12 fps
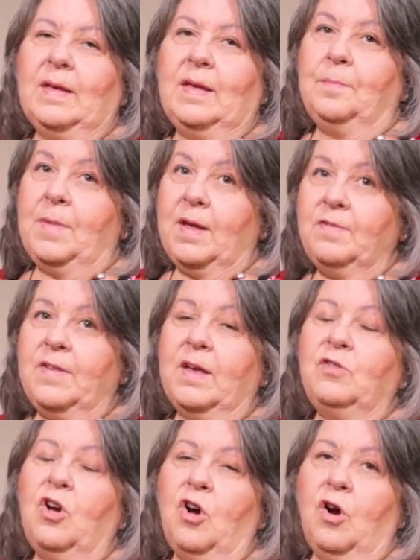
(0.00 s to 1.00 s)
It may
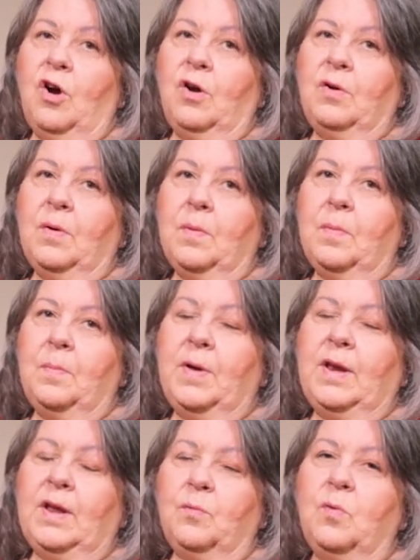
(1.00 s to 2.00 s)
sound hard,
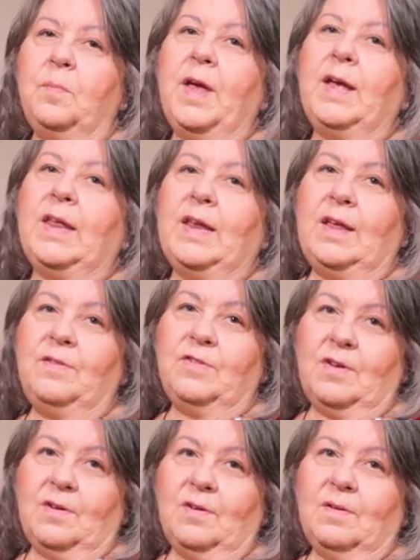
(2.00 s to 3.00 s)
but it will make it
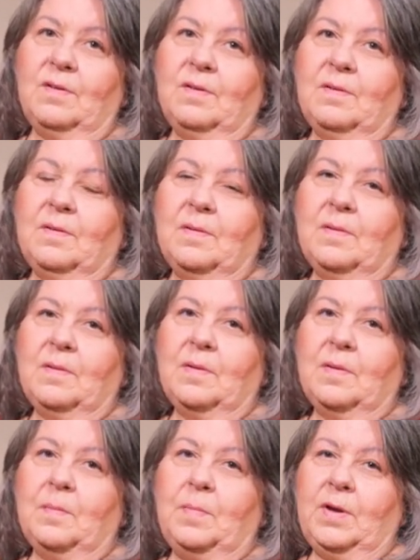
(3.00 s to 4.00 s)
easier
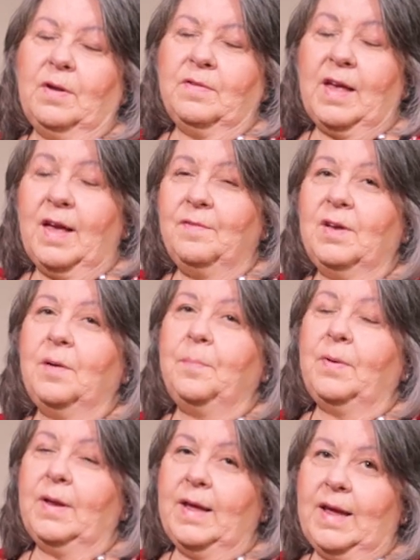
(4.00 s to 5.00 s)
because having a
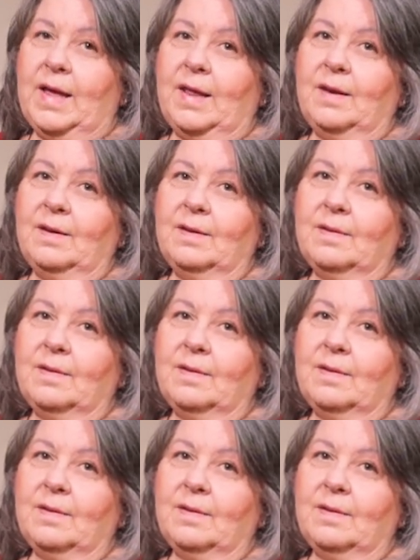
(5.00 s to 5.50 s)
plan